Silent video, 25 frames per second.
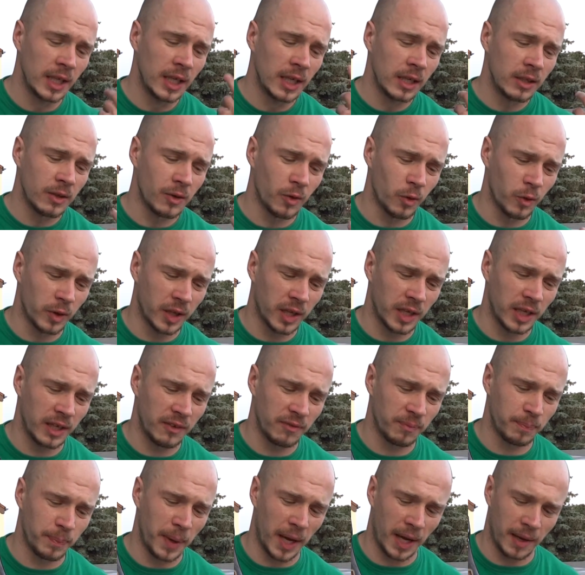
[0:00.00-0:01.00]
you
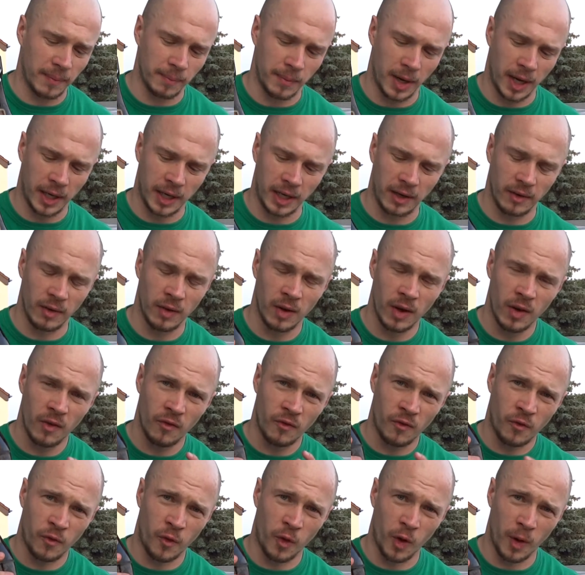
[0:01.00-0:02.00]
receive back money.
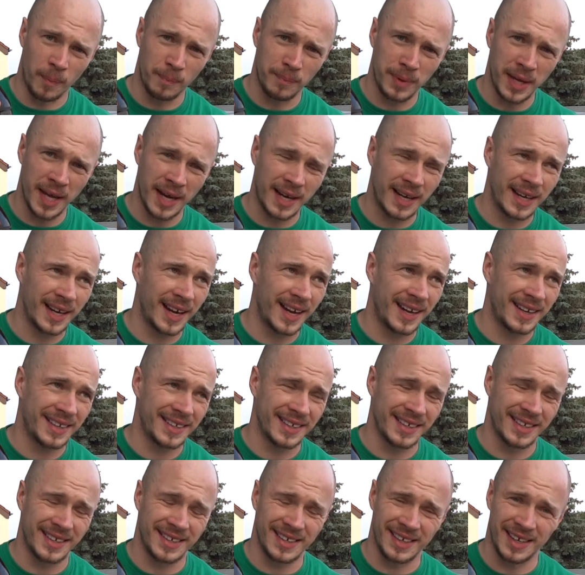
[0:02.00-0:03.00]
For a beer glass
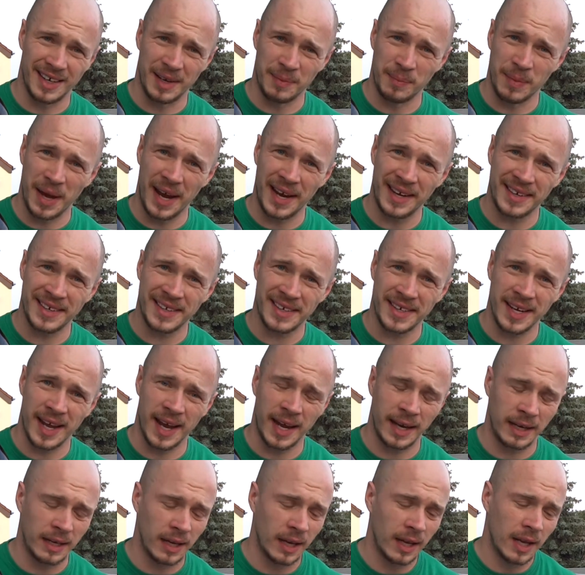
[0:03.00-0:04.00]
it's 8
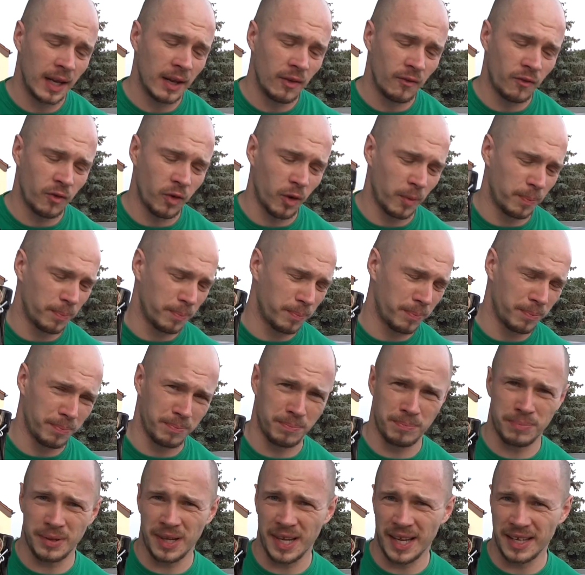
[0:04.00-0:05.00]
cent, for
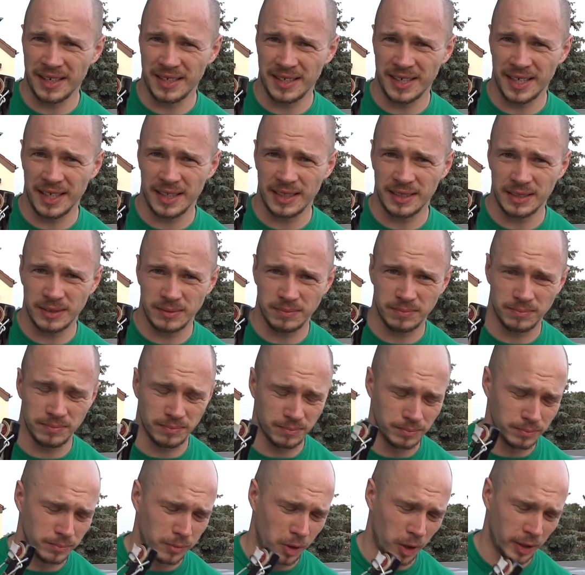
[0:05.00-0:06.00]
plastic
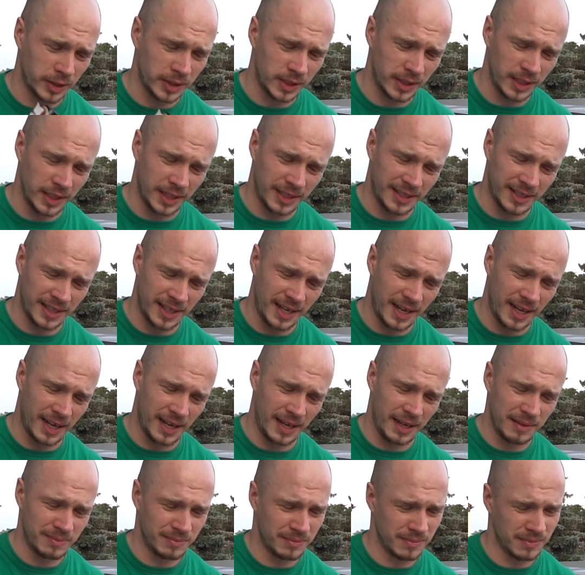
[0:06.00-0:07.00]
bottle it's
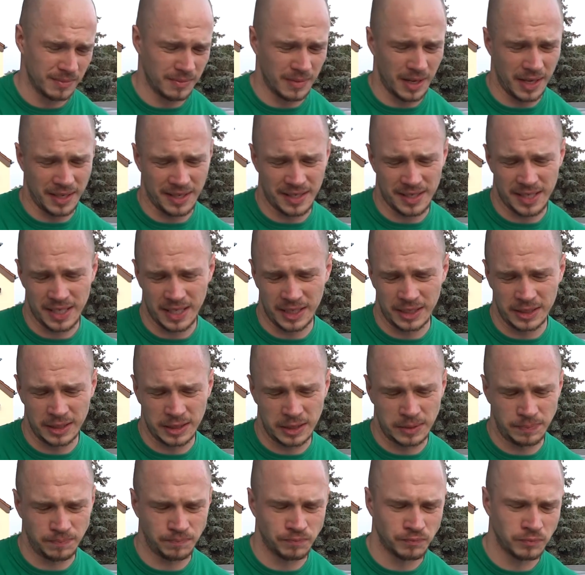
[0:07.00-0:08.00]
I think
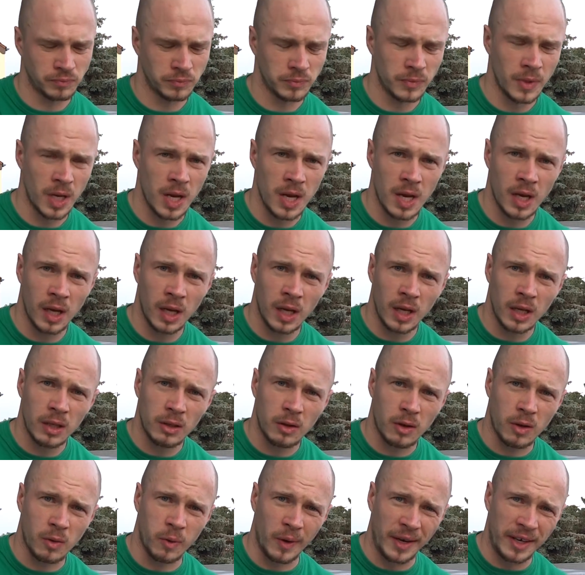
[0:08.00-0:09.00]

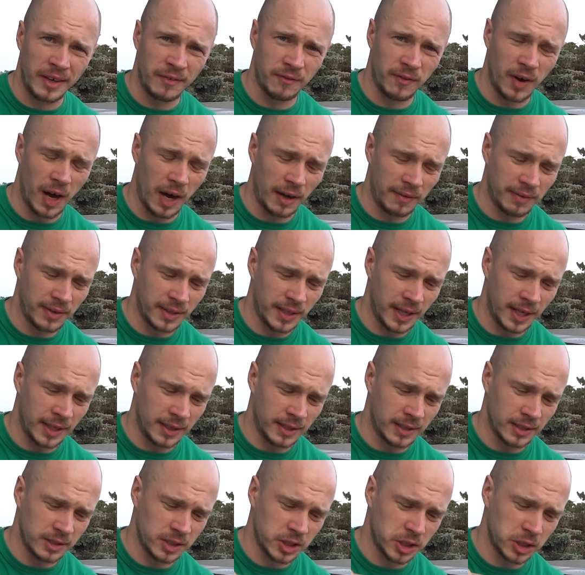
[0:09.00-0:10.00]
25 cent
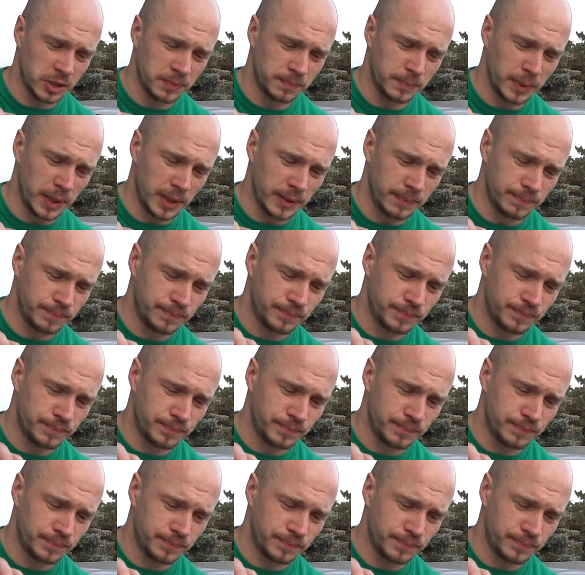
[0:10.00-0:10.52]
it should be.